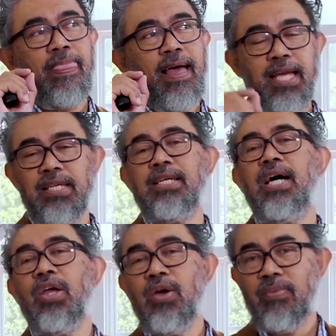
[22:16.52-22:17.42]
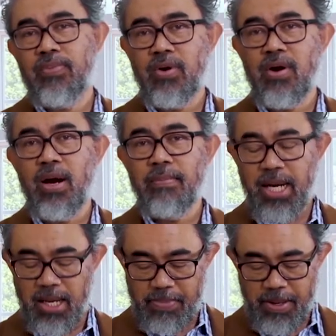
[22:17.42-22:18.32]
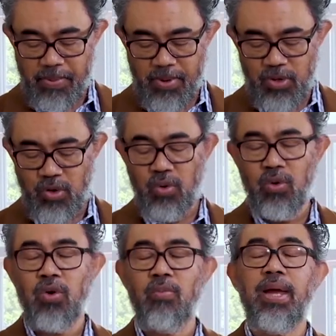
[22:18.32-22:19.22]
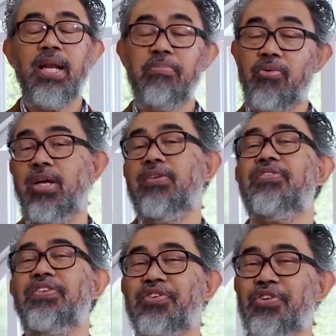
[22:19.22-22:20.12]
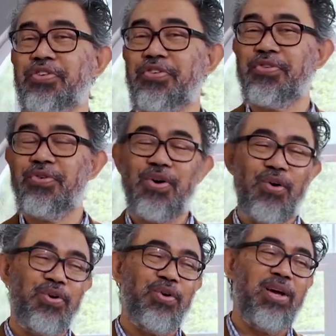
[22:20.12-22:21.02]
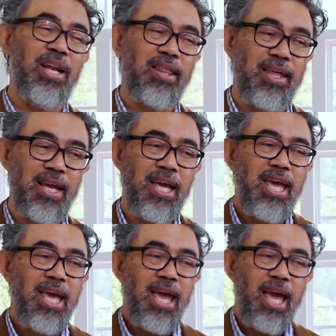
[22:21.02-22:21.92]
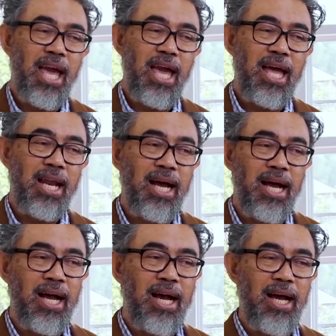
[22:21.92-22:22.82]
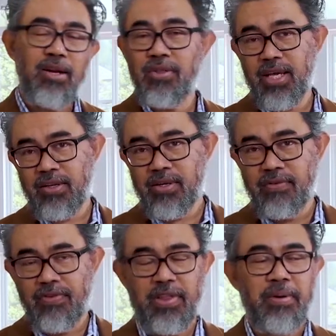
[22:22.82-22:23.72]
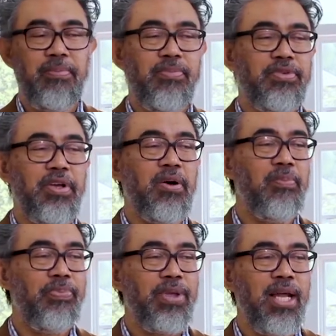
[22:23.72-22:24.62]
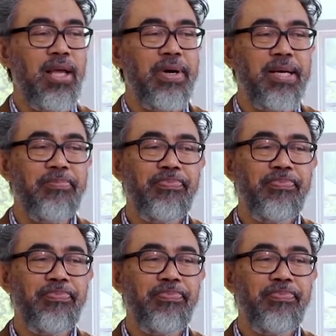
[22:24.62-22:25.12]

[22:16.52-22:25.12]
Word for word: I can tell you, there are many people who, many priests and churches who don't do anything. And uh, I don't think it's good for them. So, anyway.